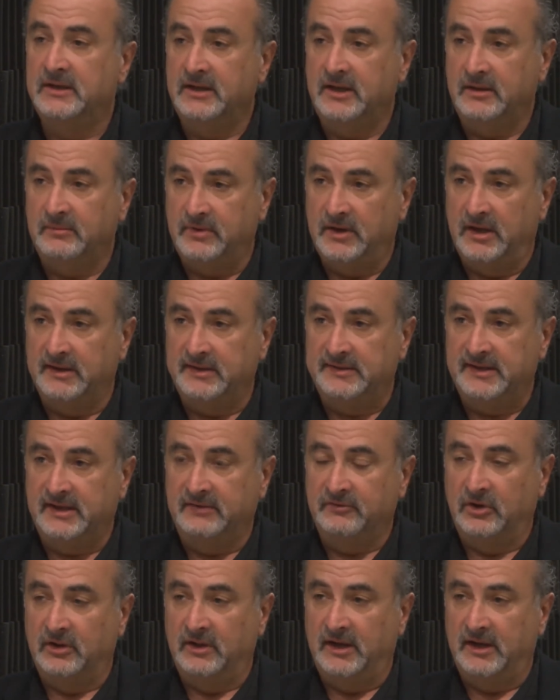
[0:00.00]
and probably
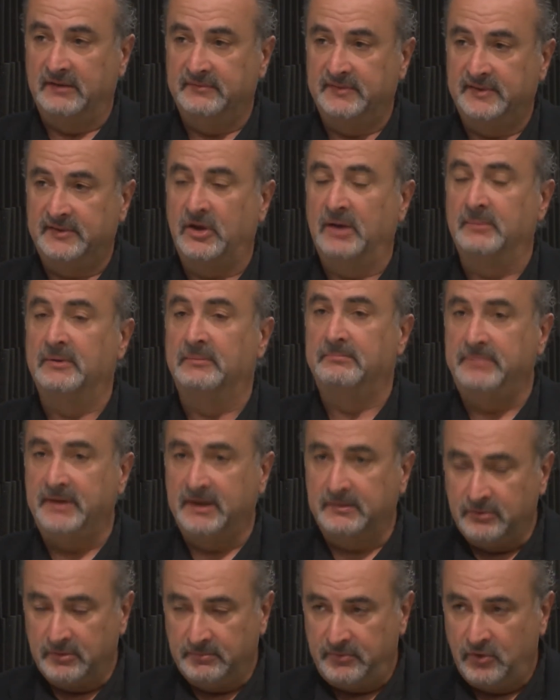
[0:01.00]
saved our lives. So I'm a
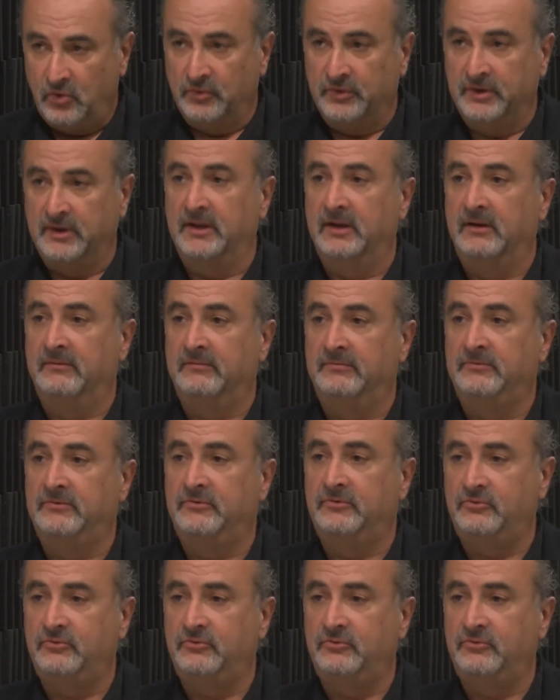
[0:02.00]
big proponent of